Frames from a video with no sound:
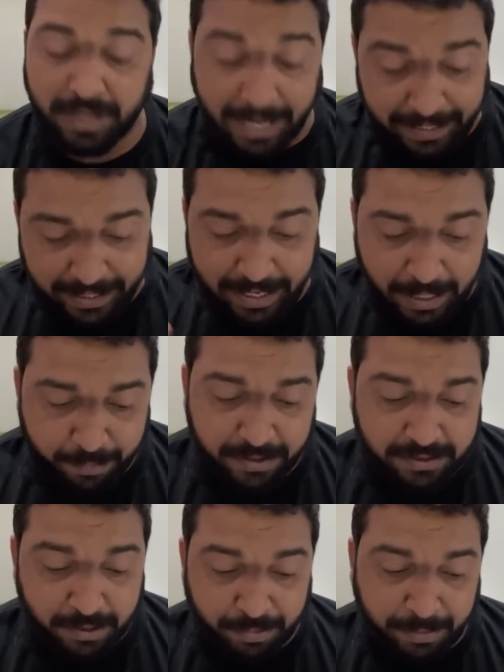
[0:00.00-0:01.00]

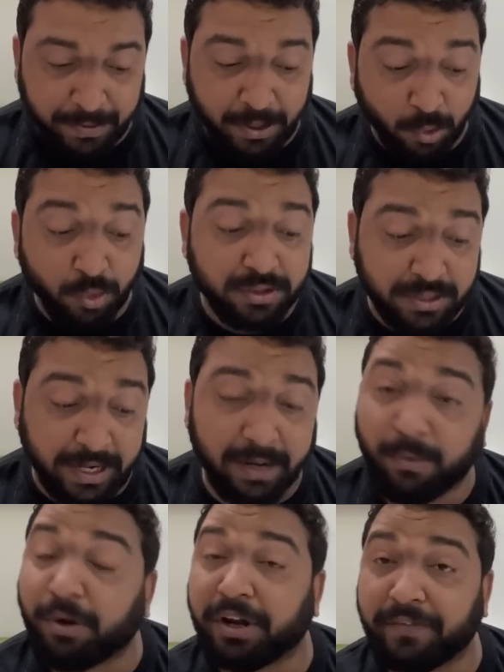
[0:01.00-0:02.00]
99% people don't study
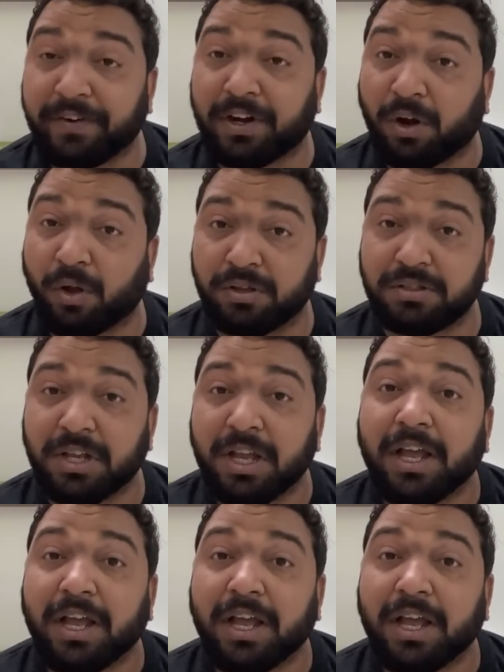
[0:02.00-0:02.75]
about David Lodge.